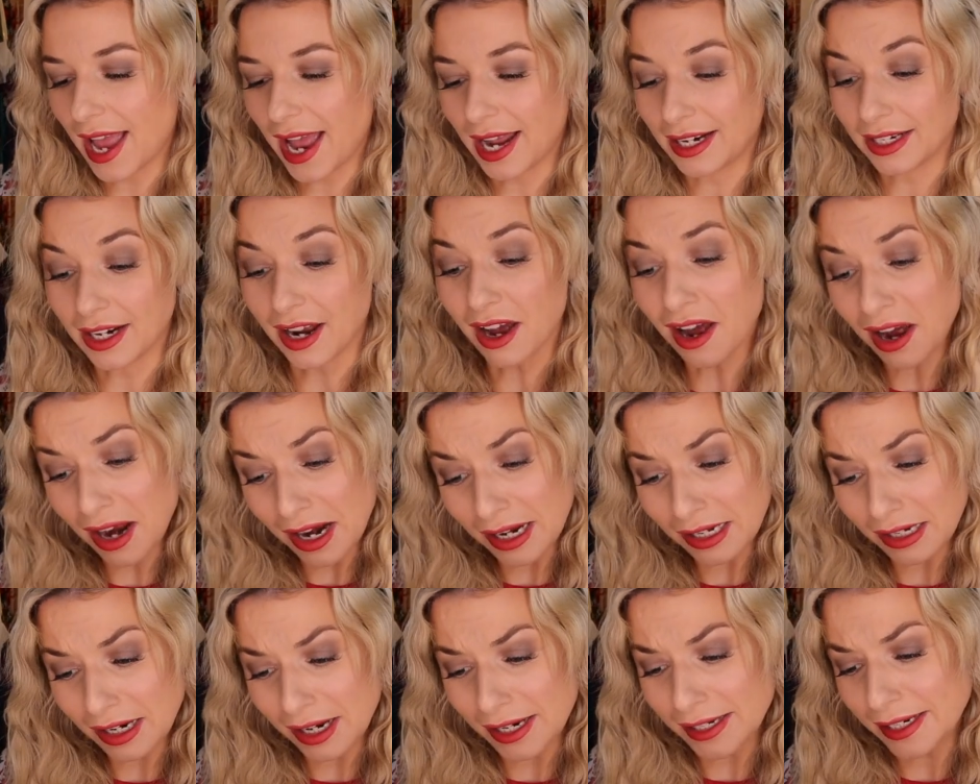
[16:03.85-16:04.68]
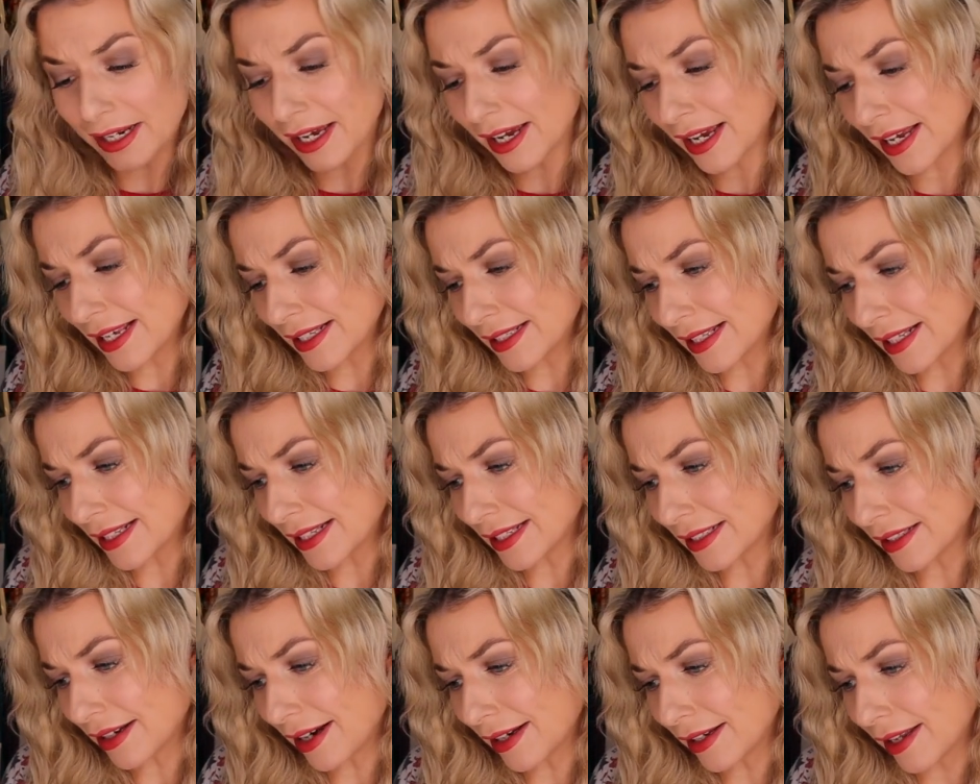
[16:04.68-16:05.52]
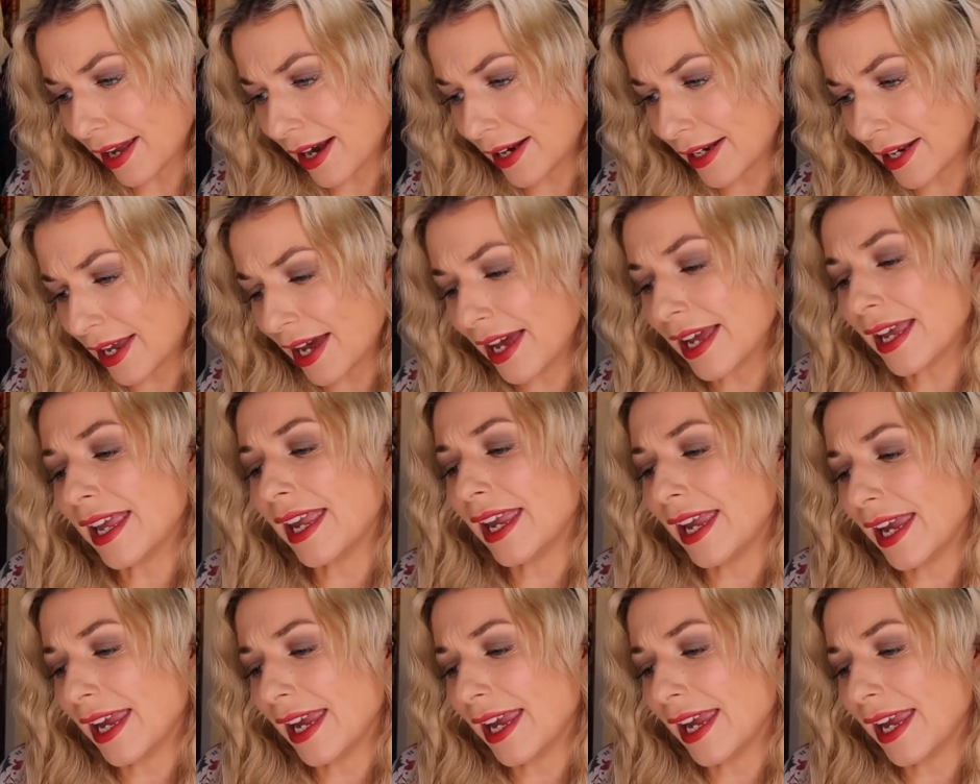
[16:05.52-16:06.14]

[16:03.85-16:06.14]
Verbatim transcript: an eyeliner. Is this an eyeliner?